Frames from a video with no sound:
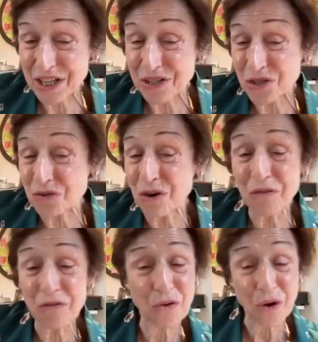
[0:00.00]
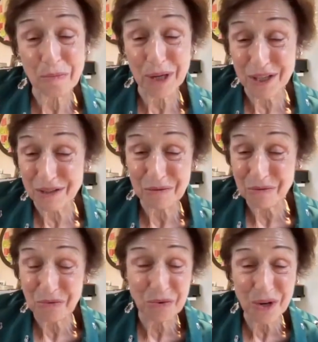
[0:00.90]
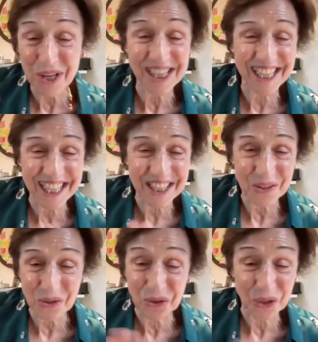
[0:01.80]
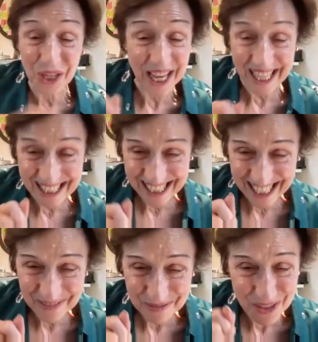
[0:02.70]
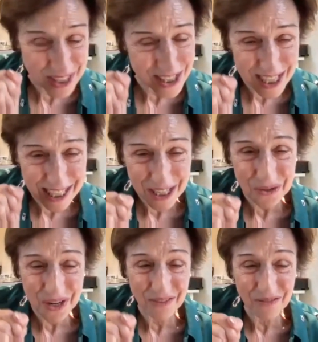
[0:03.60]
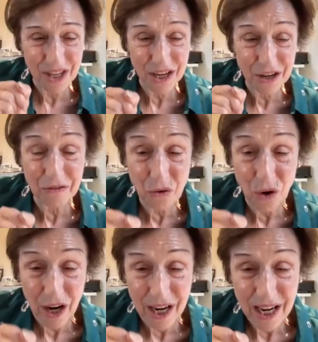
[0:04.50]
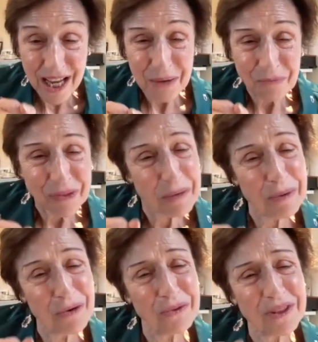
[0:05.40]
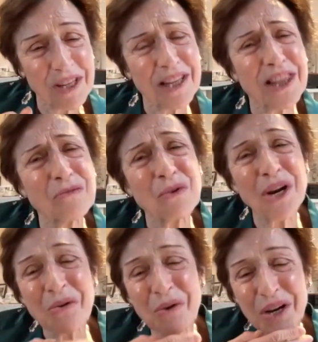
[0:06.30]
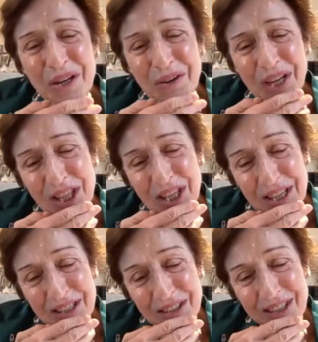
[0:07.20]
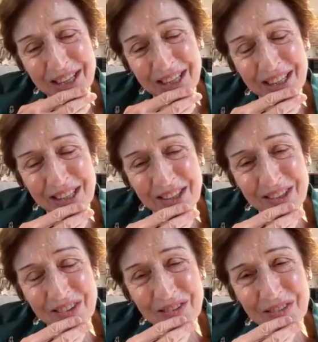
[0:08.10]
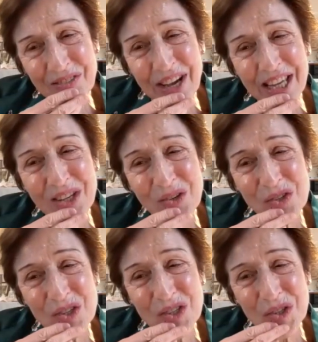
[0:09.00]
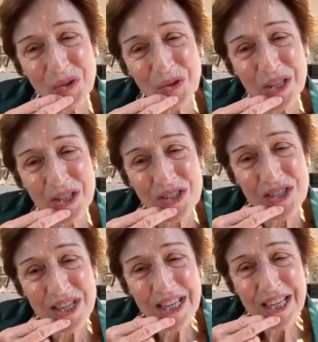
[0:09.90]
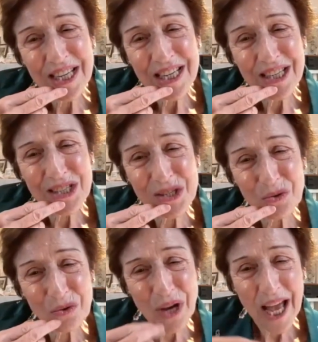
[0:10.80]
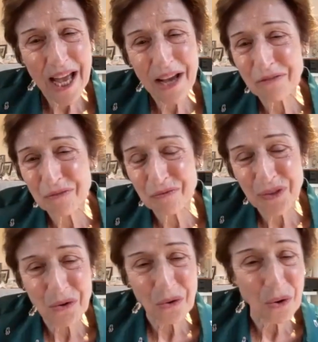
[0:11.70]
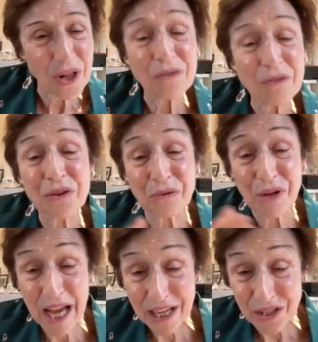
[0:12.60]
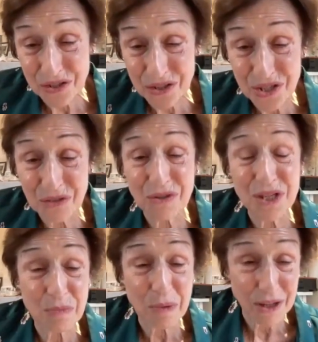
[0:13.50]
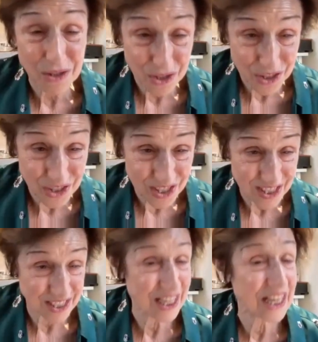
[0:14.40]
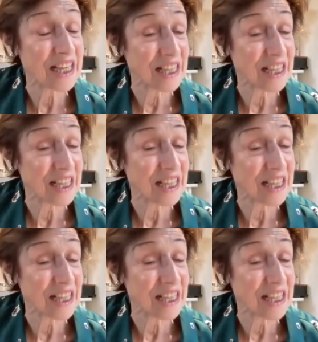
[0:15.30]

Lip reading: strove for, but really couldn't get that. It's like I don't have the ear for it. But what I want to, I think, invite you to do is to have all of the reactions and responses, like